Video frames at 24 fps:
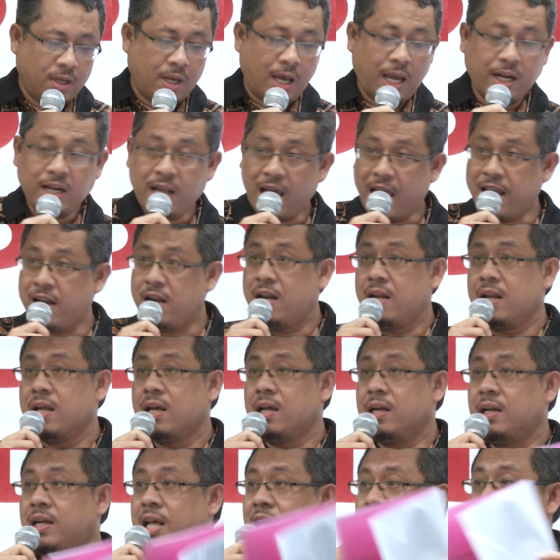And then
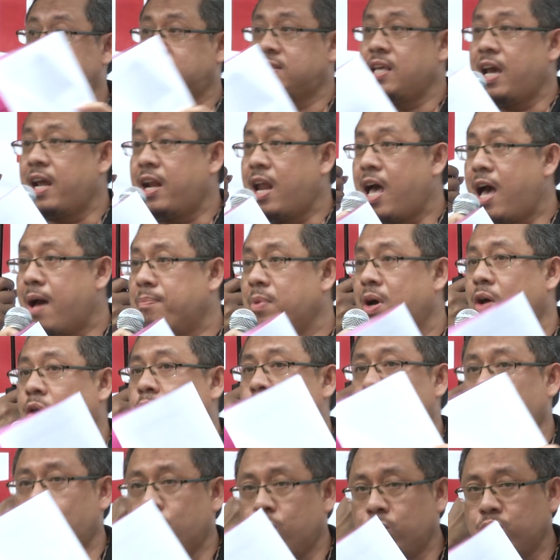they set up
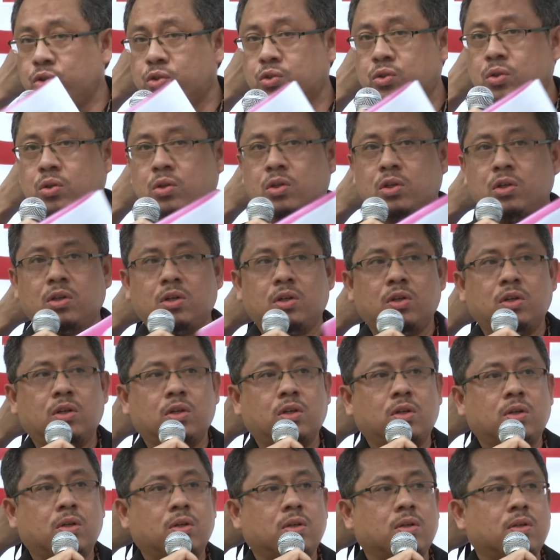rules
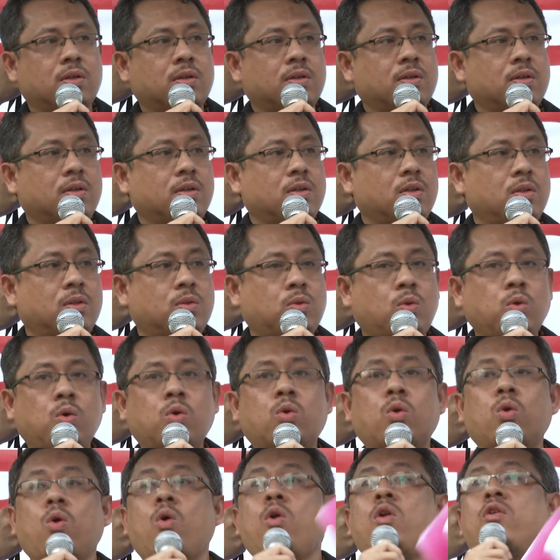to
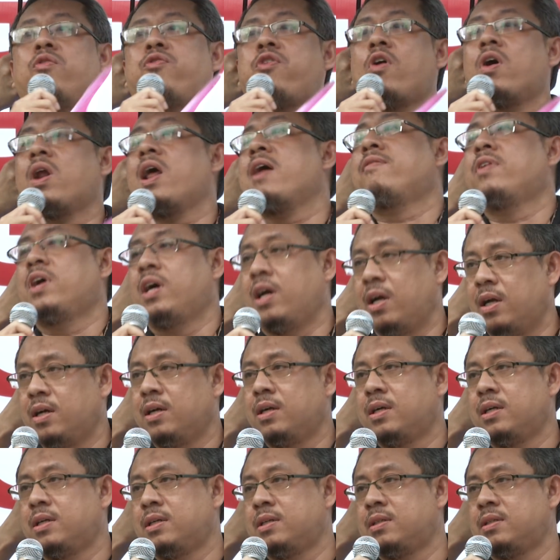rule forever.
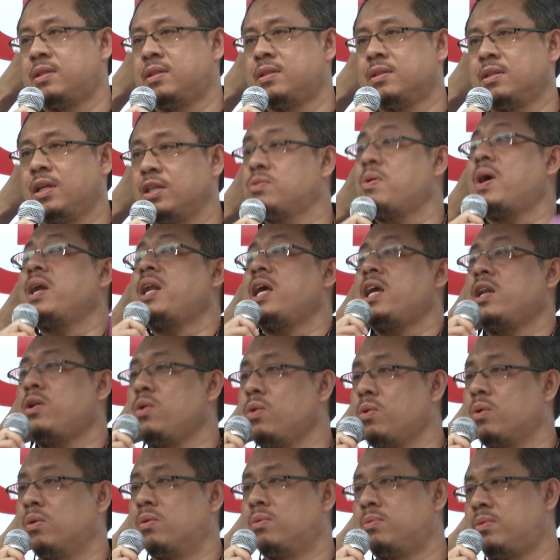That's what they
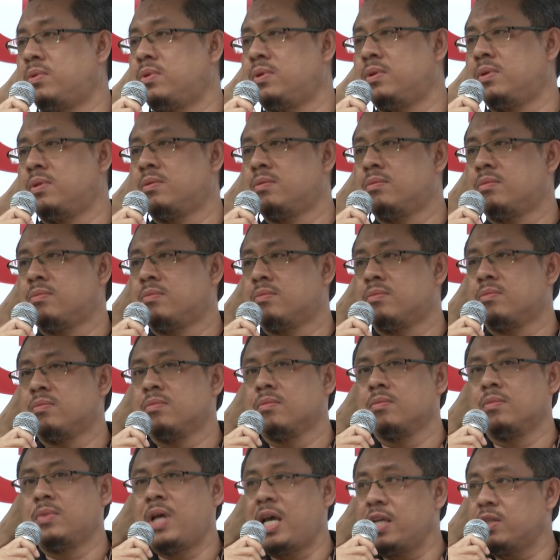do.
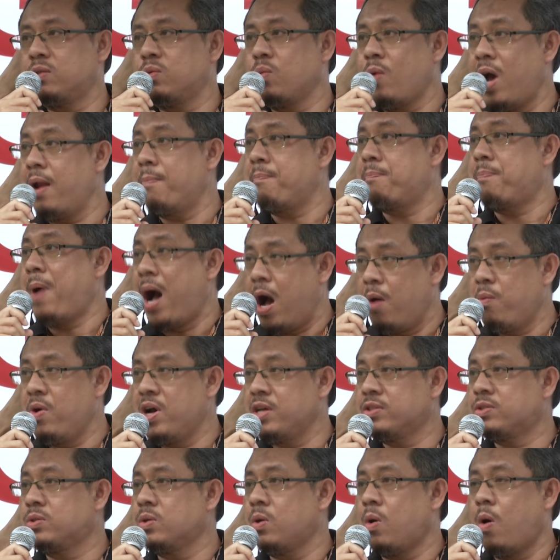That's what
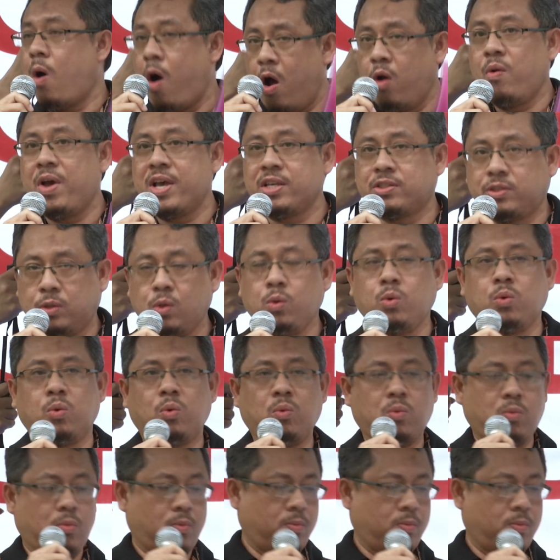powers always do.